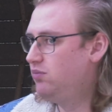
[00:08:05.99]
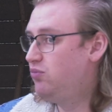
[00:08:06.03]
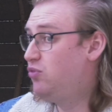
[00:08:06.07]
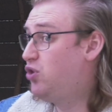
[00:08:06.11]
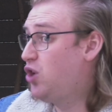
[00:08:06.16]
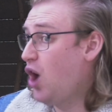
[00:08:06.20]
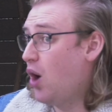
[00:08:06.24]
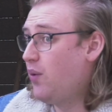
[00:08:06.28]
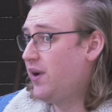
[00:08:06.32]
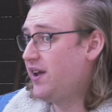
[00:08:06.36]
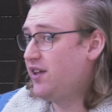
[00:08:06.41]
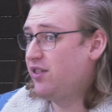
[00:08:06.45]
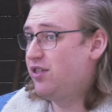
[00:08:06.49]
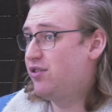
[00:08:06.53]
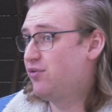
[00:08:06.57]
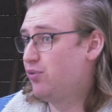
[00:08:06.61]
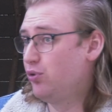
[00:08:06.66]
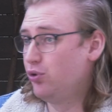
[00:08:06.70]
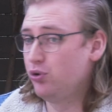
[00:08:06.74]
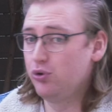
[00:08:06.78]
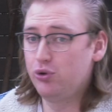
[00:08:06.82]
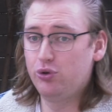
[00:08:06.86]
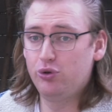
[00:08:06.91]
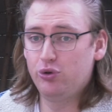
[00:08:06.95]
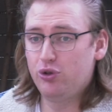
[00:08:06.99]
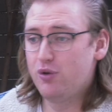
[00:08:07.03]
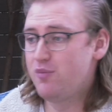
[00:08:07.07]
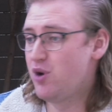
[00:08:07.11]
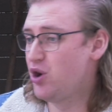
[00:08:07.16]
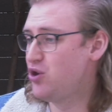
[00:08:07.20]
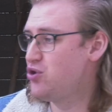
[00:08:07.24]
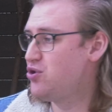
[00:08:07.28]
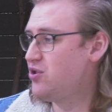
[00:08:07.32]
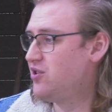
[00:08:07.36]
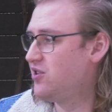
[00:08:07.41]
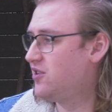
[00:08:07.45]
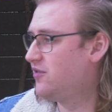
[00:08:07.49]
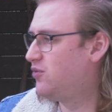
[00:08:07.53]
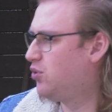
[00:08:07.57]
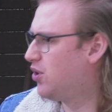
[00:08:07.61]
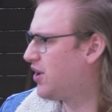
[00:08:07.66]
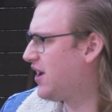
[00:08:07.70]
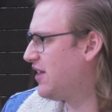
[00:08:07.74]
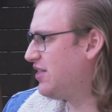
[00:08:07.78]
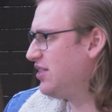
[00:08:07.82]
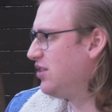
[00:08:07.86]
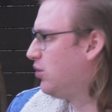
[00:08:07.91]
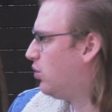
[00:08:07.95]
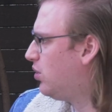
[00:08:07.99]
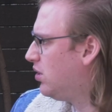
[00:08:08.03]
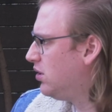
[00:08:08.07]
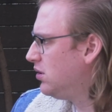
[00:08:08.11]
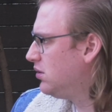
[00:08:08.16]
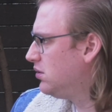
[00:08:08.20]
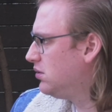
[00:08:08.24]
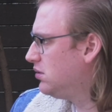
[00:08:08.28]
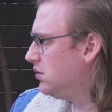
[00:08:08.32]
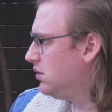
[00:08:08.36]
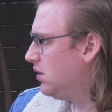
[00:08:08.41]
going through the motions of what I thought